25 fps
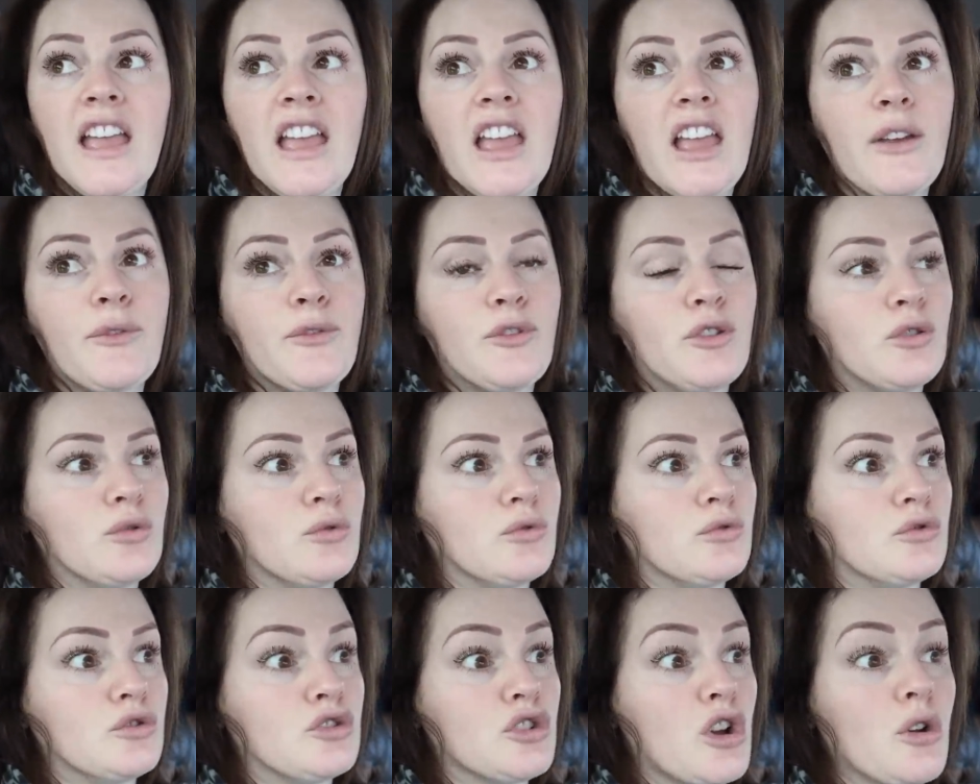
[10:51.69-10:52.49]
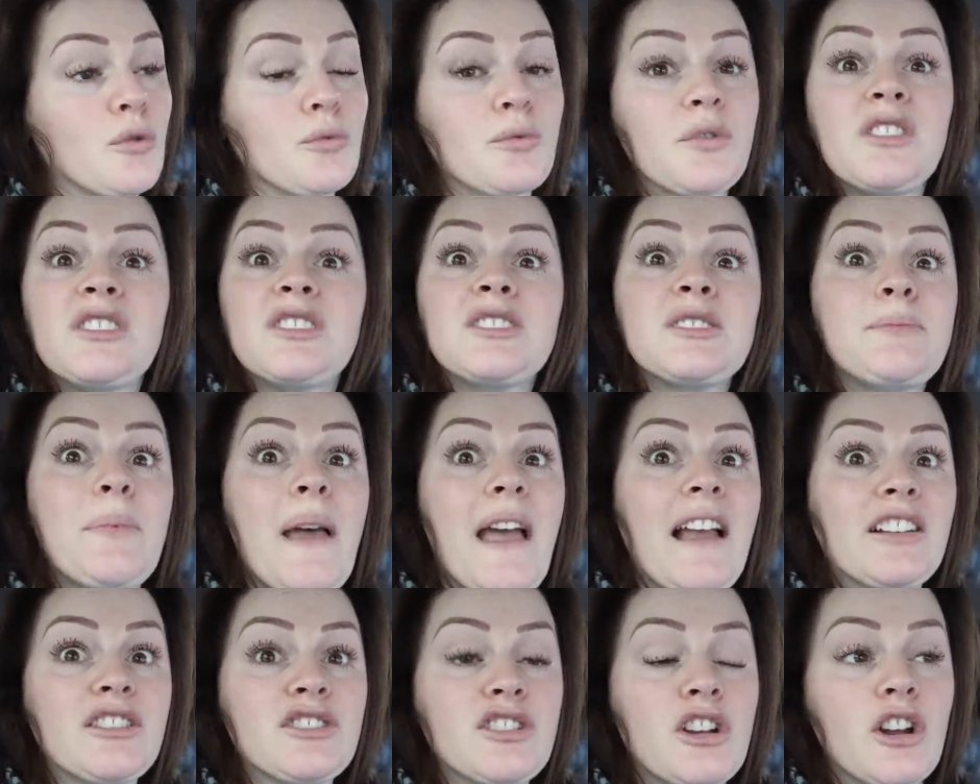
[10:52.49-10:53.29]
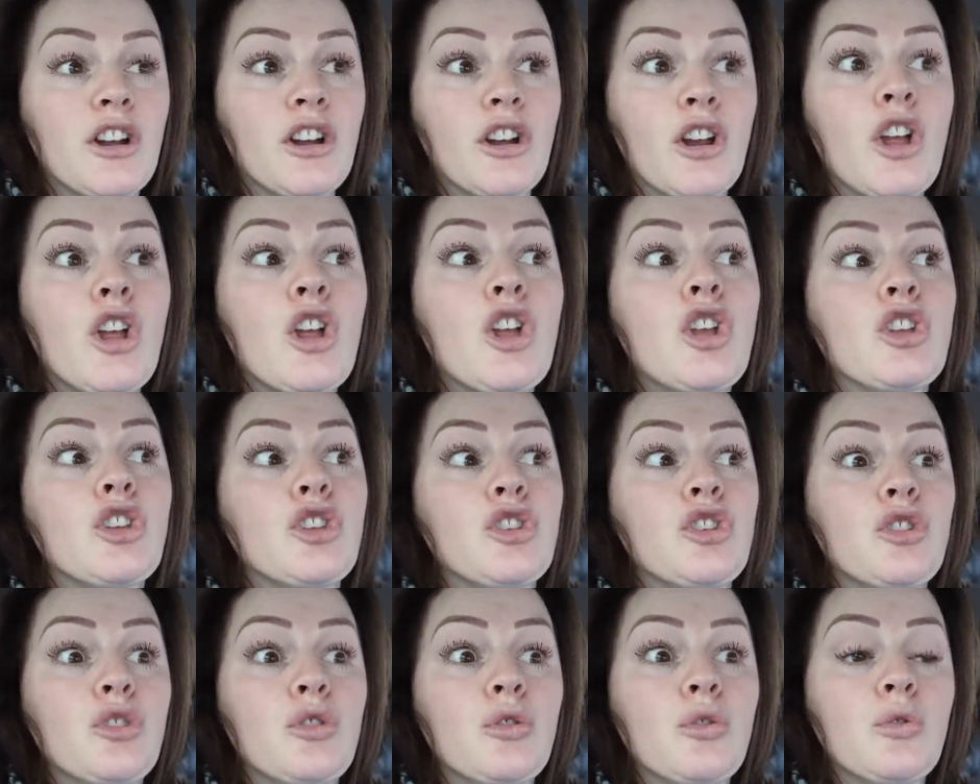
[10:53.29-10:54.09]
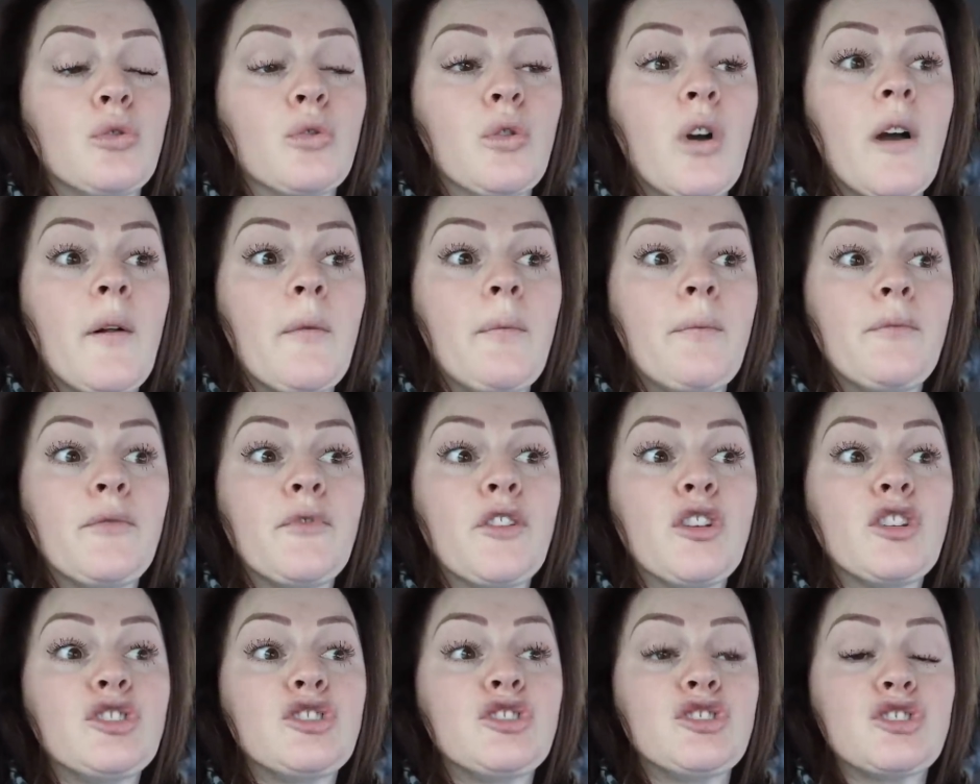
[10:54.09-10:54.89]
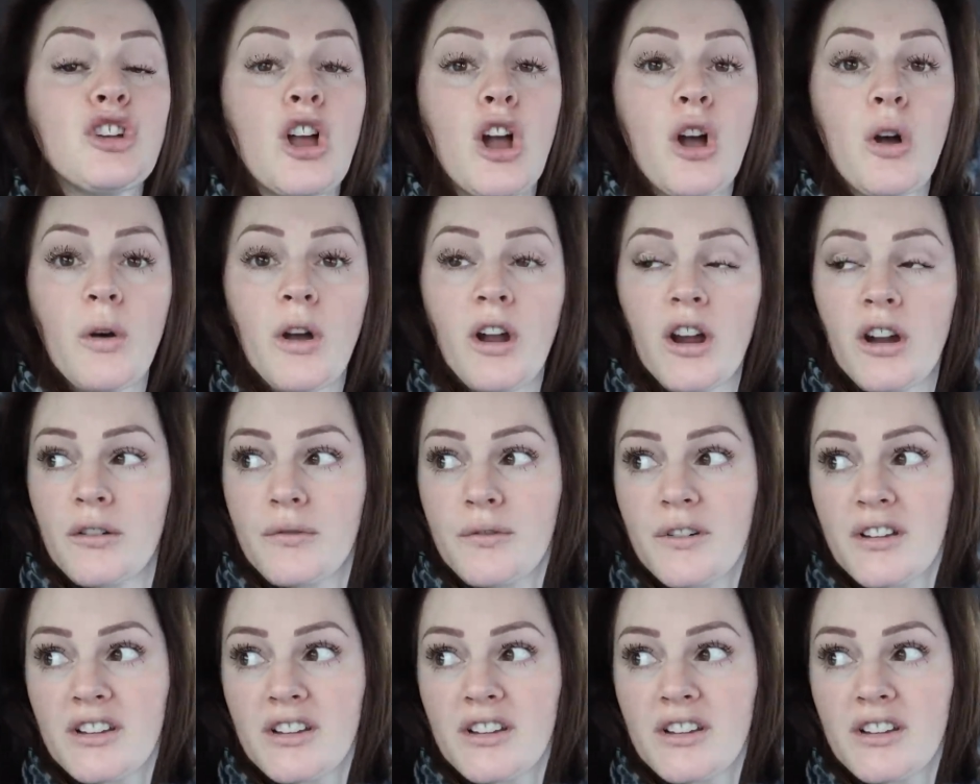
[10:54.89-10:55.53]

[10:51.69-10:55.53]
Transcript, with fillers: if you don't respect her, you show her